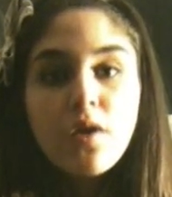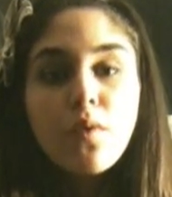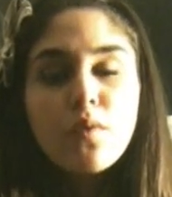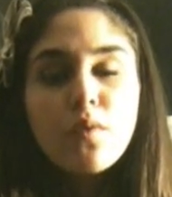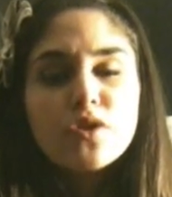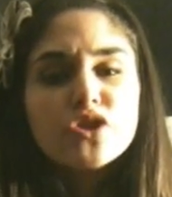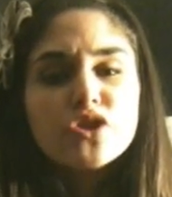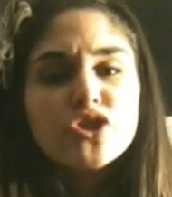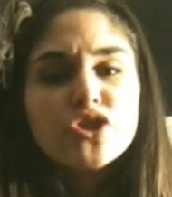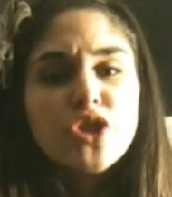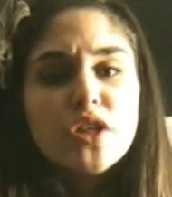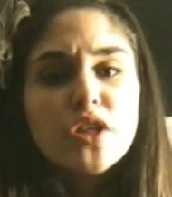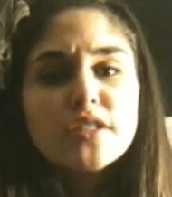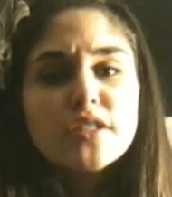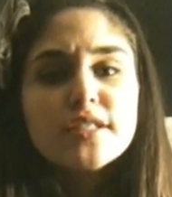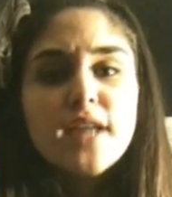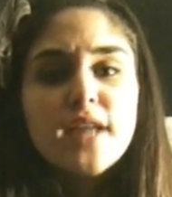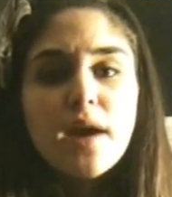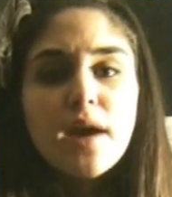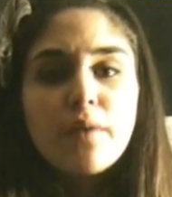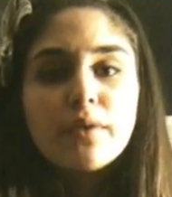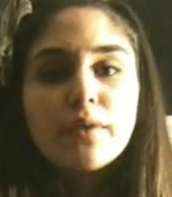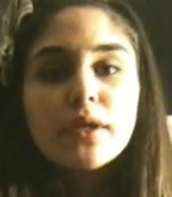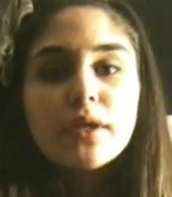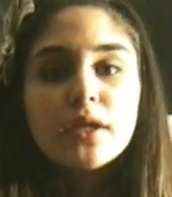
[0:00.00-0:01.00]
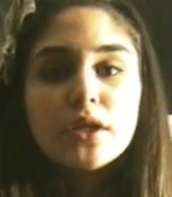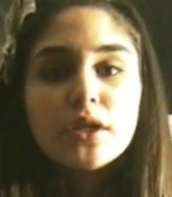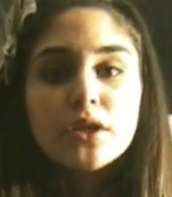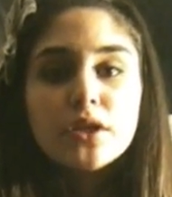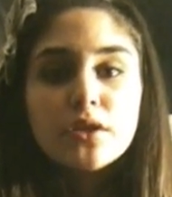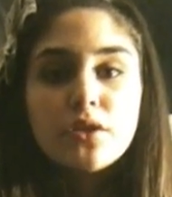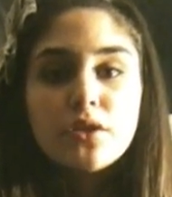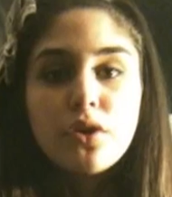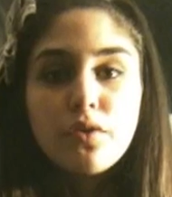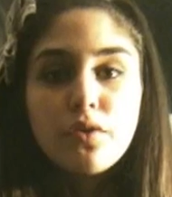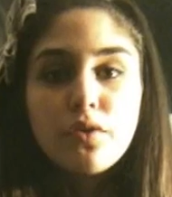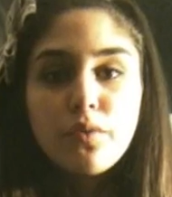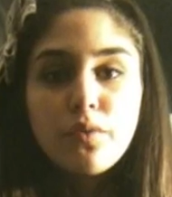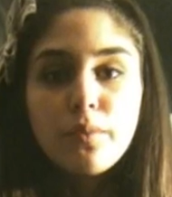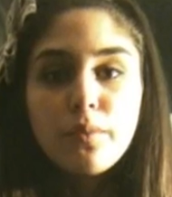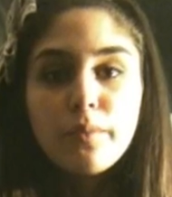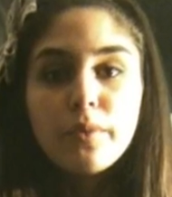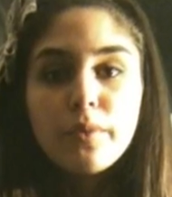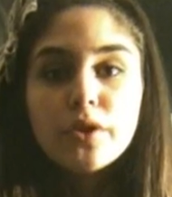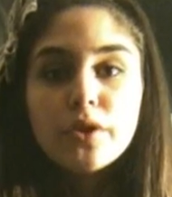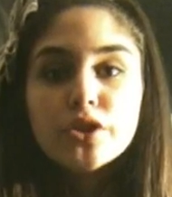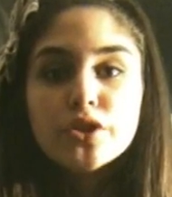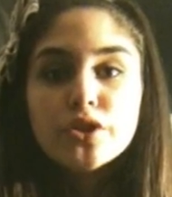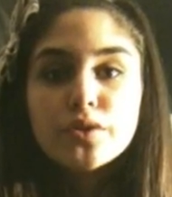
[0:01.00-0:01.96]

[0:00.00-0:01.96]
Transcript: was shut down in November